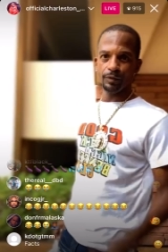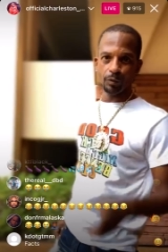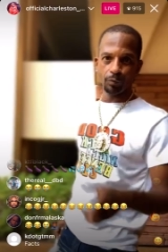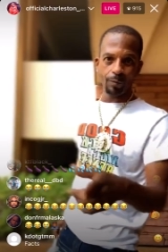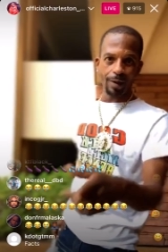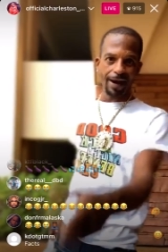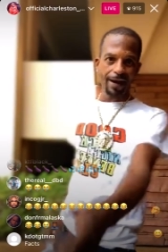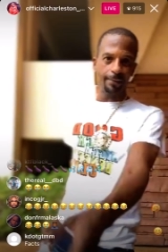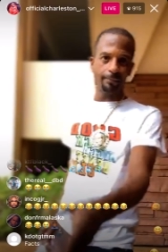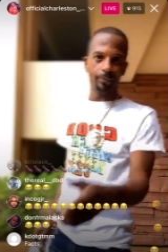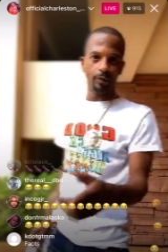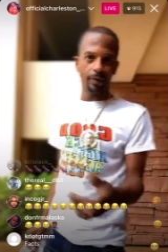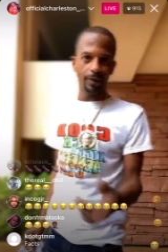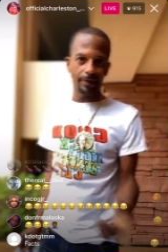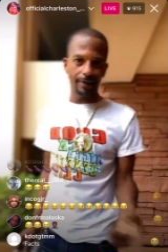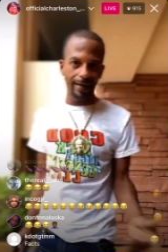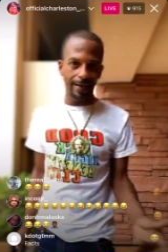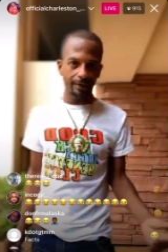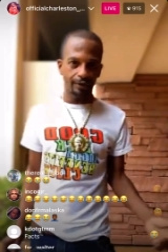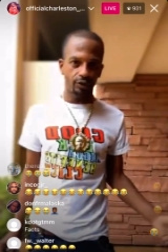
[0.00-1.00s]
The white
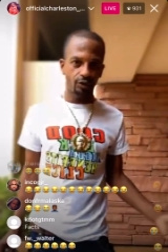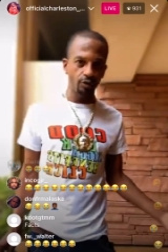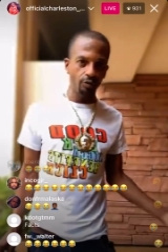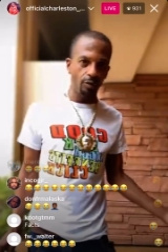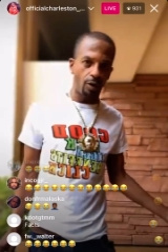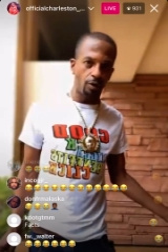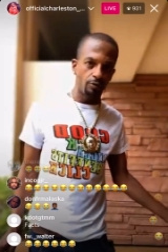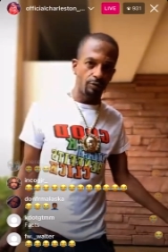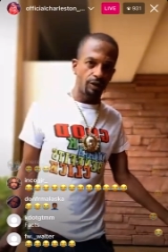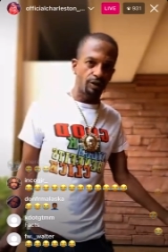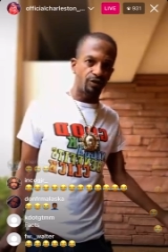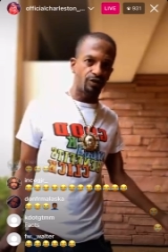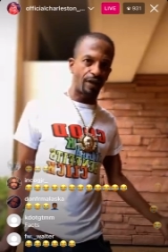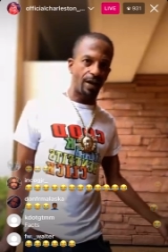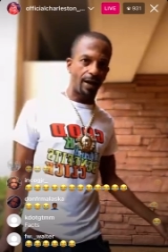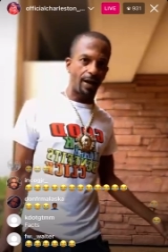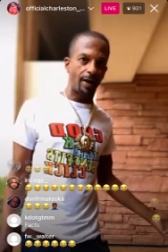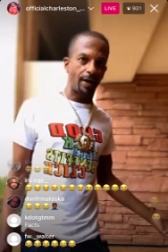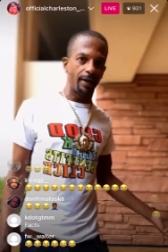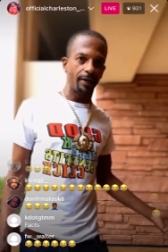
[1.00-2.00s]
boy got you on his
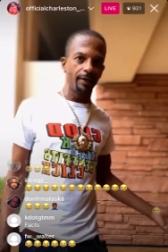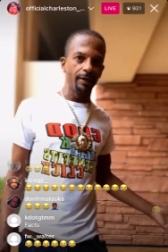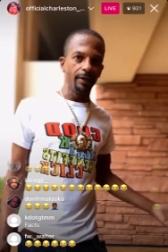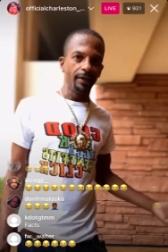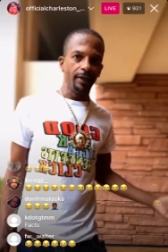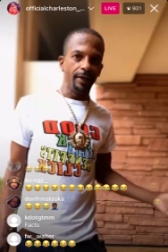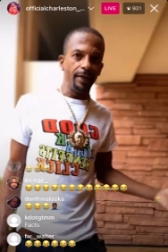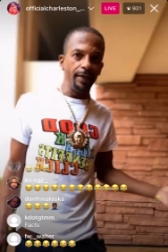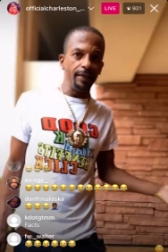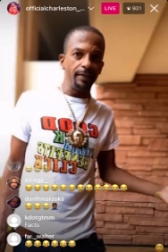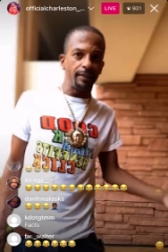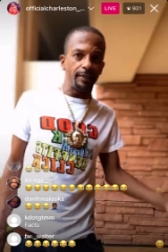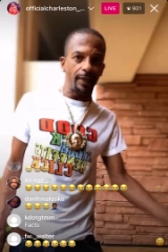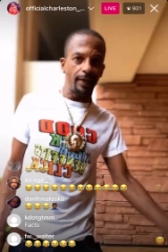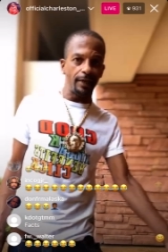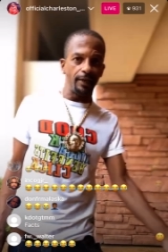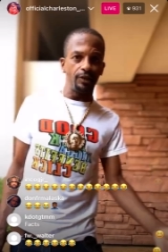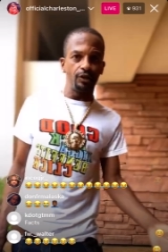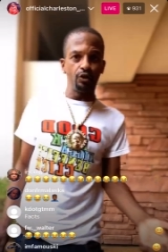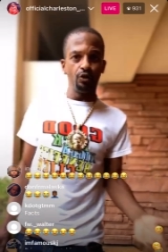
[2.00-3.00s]
side. He
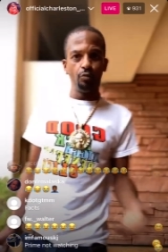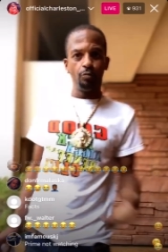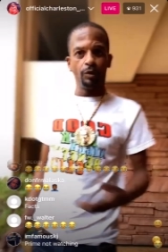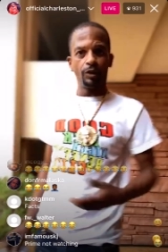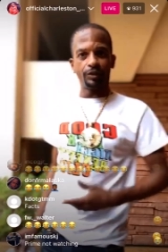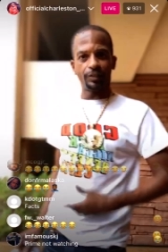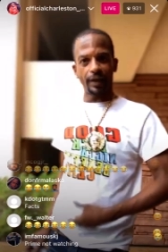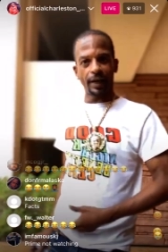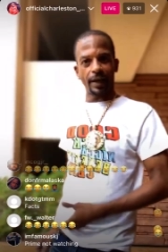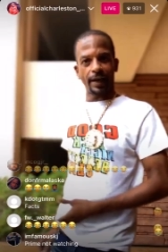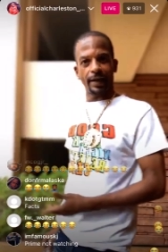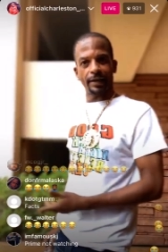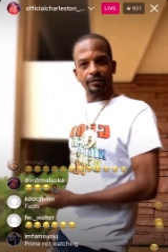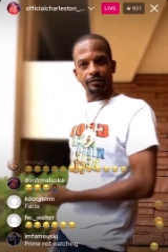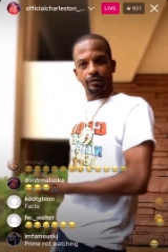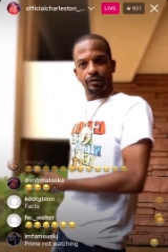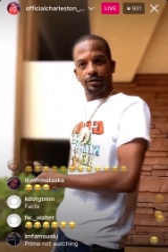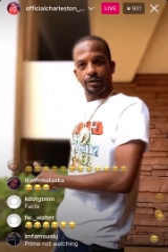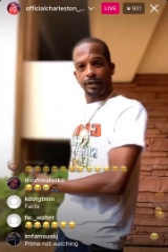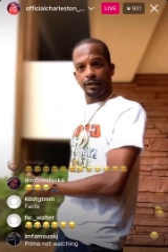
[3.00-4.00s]
telling you what to
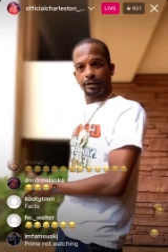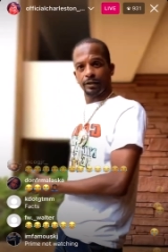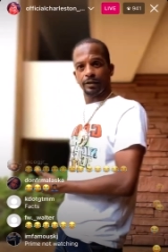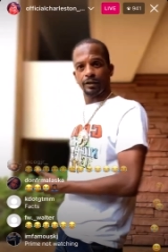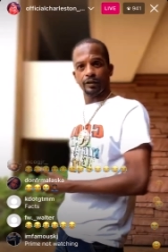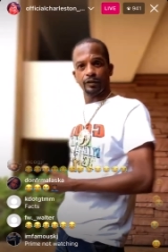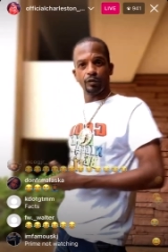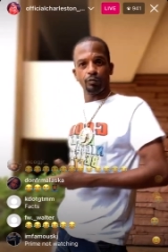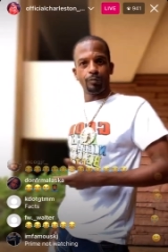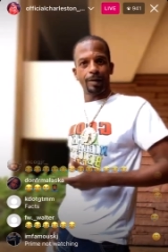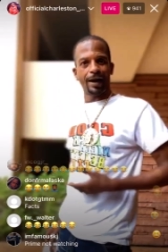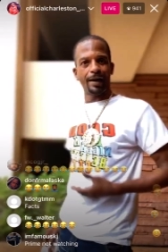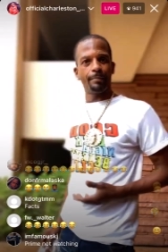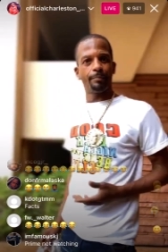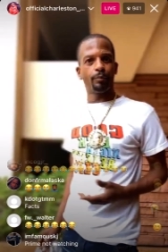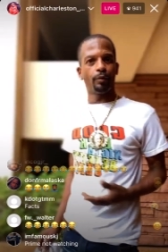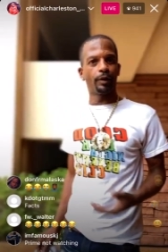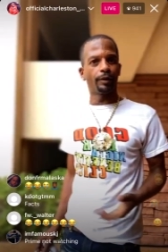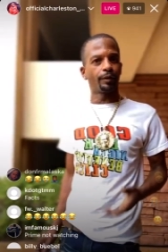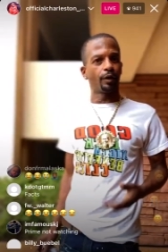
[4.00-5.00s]
ask the nigga because the
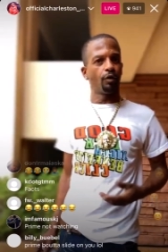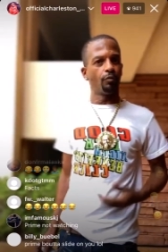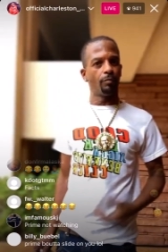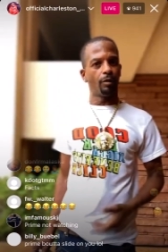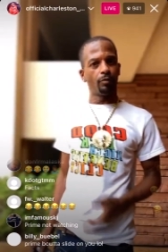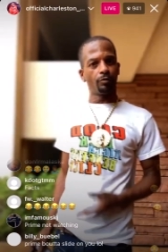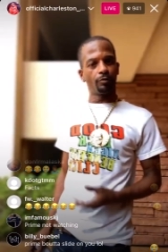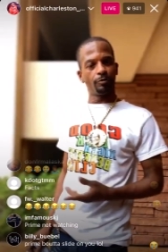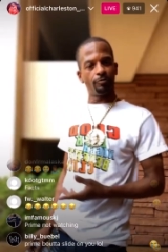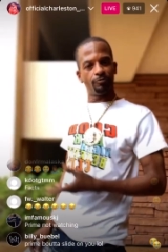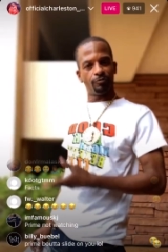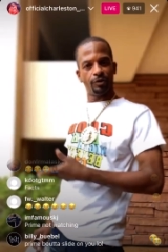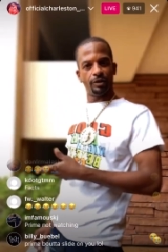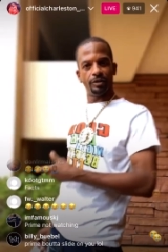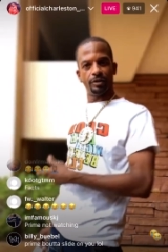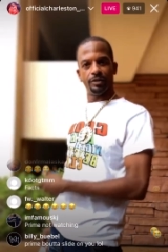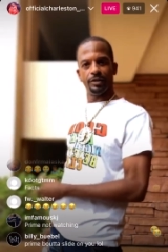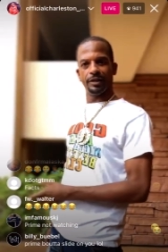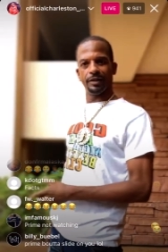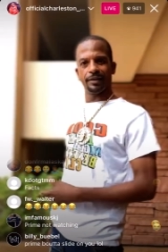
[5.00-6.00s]
white boy don't want to
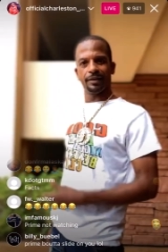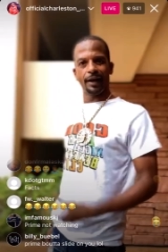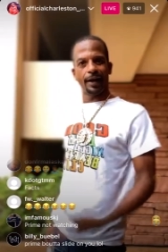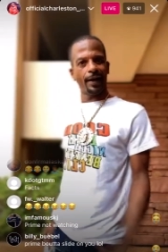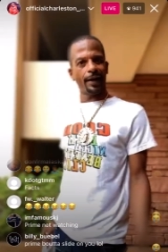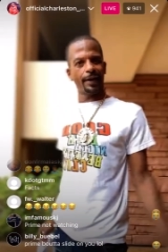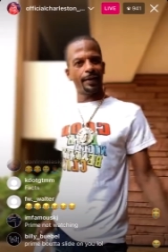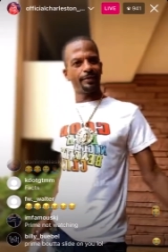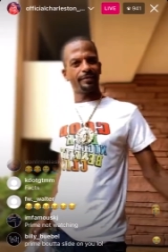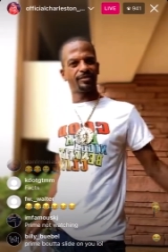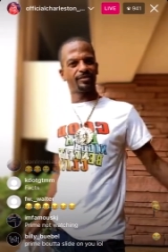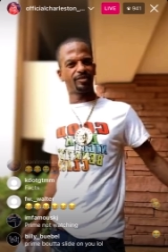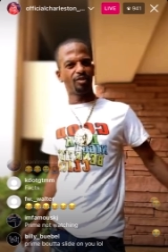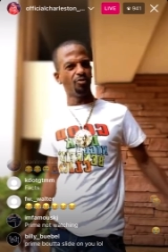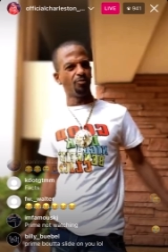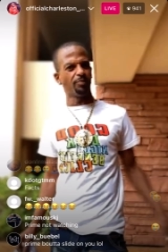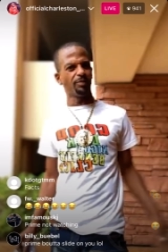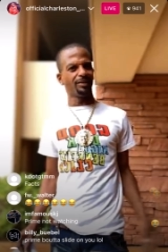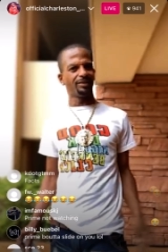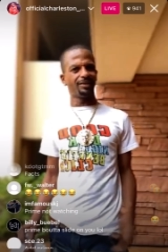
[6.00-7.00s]
offend the nigga. I ain't
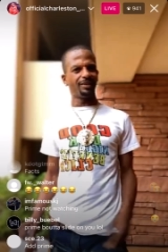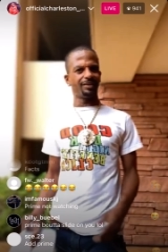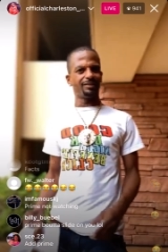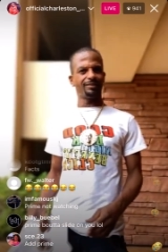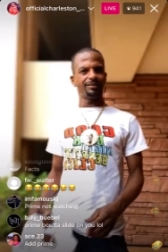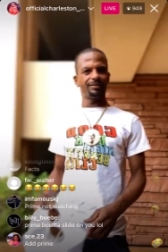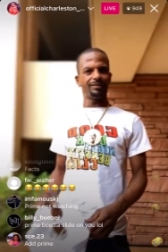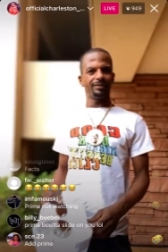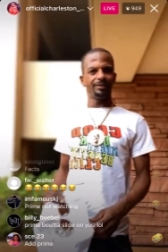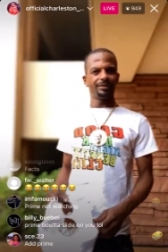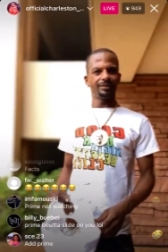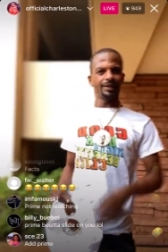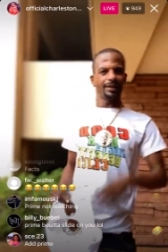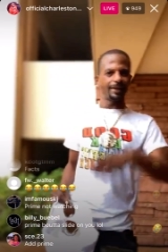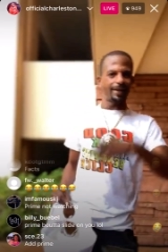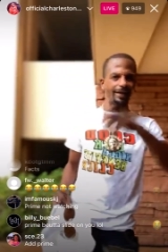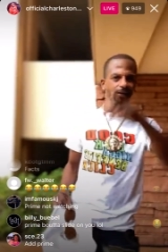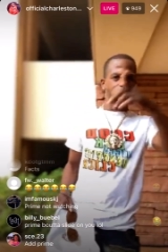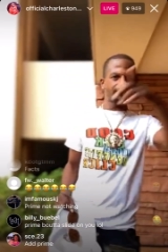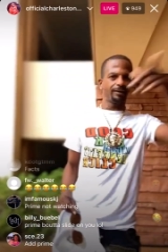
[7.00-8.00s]
stupid, nigga. They
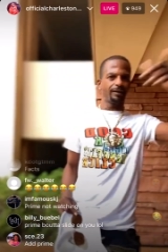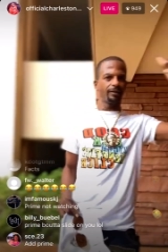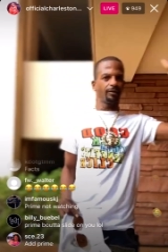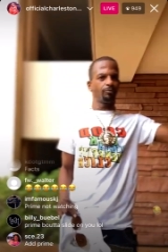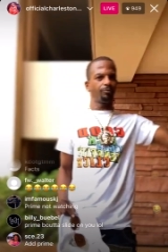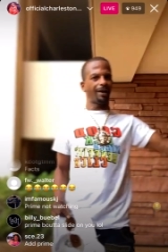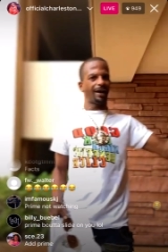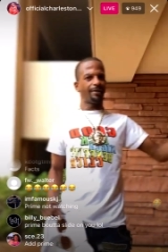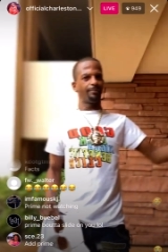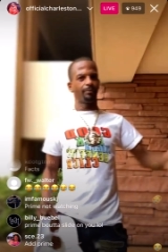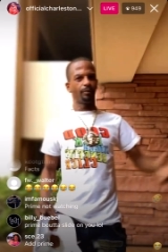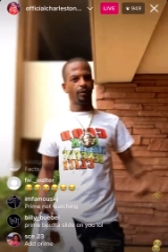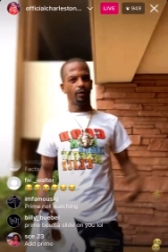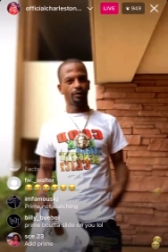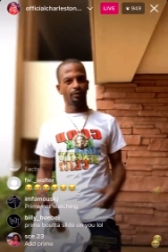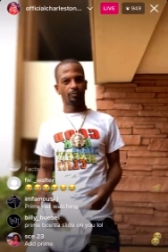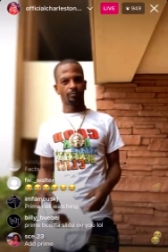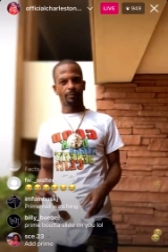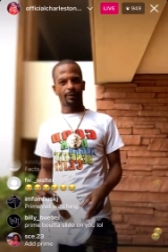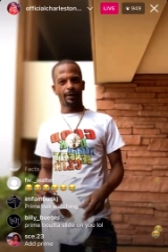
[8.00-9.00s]
got the other white
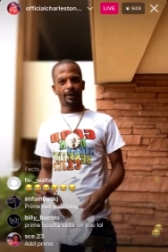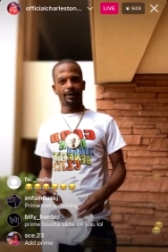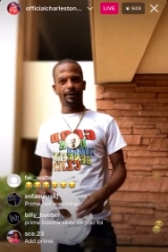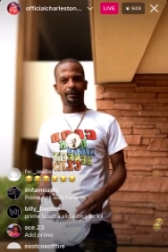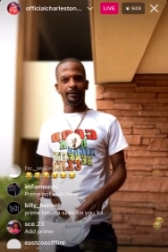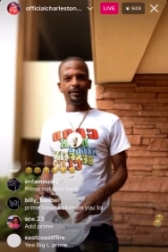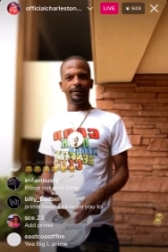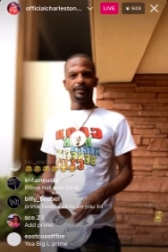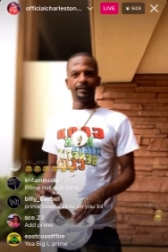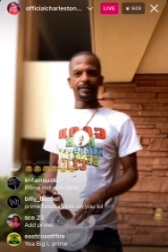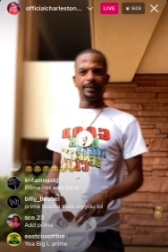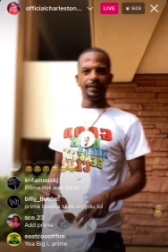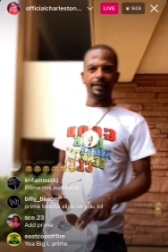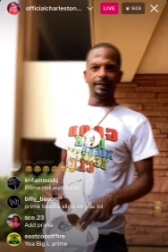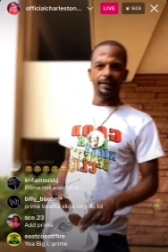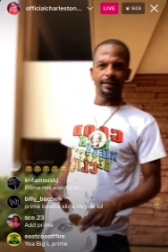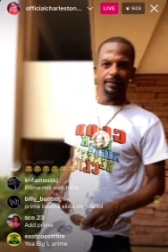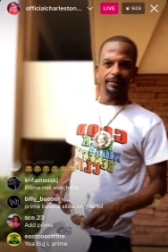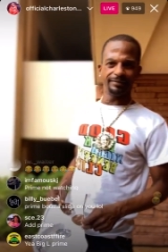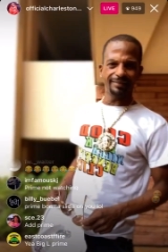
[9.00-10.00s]
boys around.
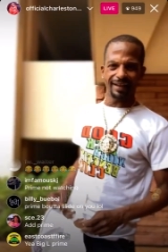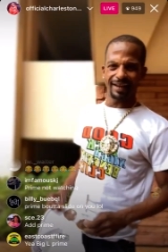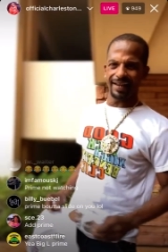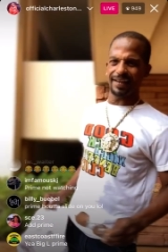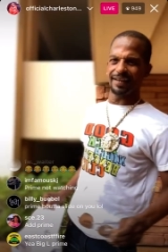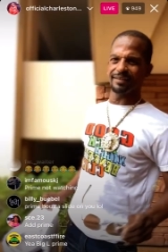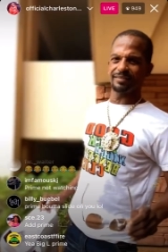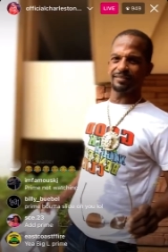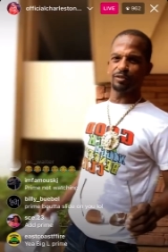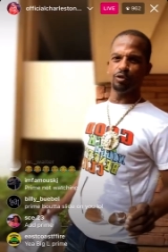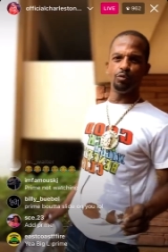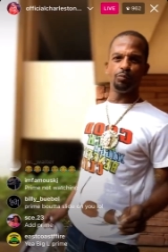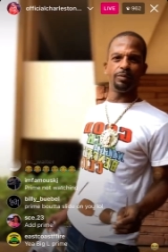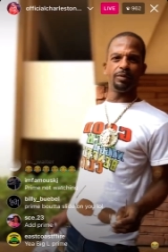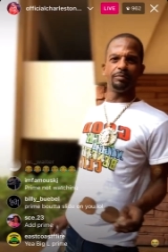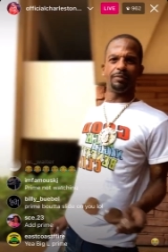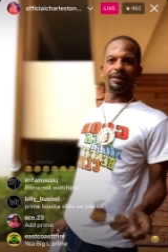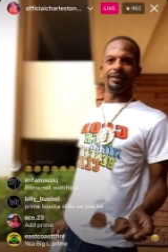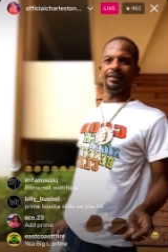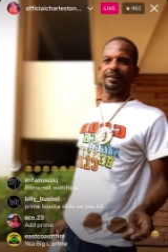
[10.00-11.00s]
Get it? I ain't
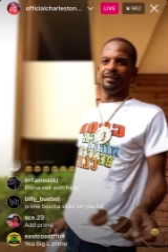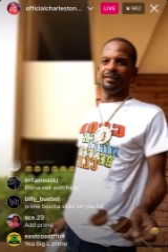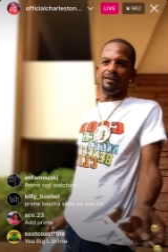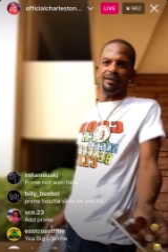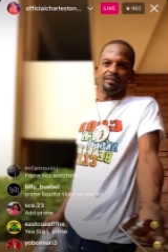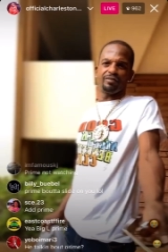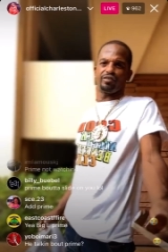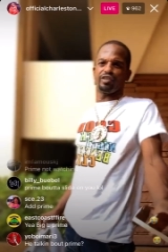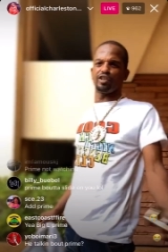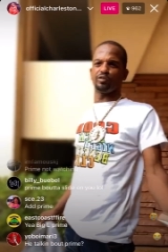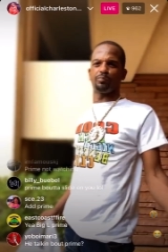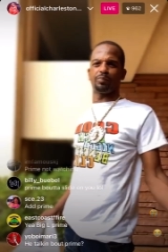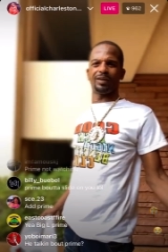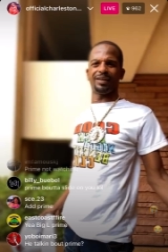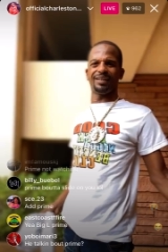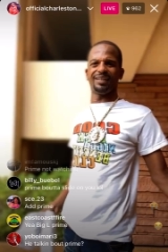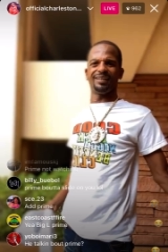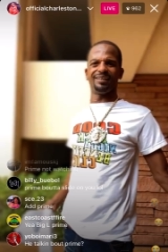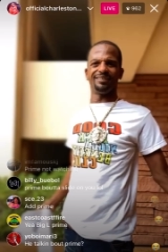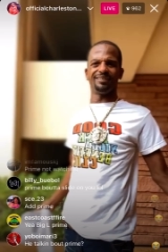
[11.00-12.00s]
stupid, my nigga. I'm just
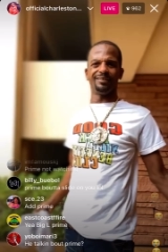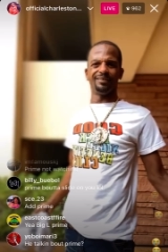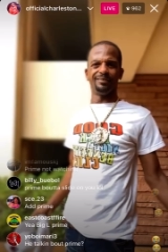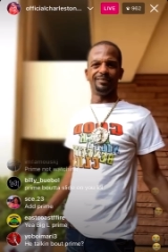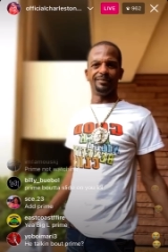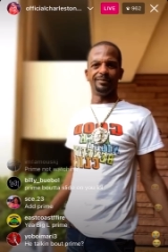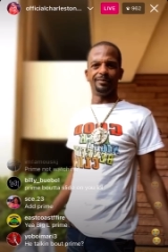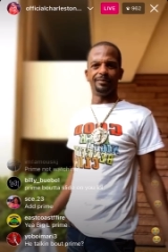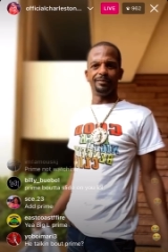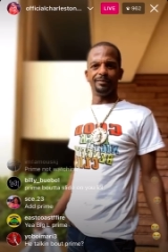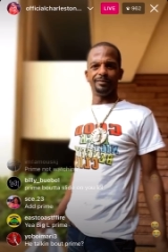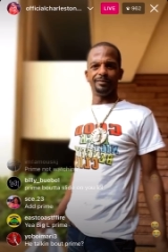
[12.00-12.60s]
playing dumb.